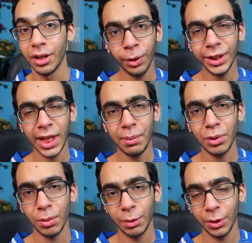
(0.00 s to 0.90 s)
For
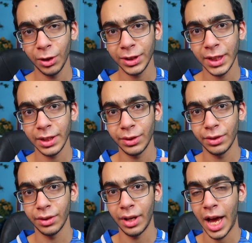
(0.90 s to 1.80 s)
example, when we looked at
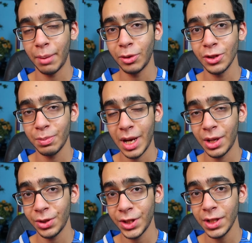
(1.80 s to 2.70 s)
Apple's
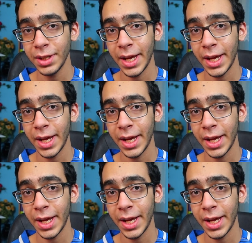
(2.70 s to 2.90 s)
balance sheet,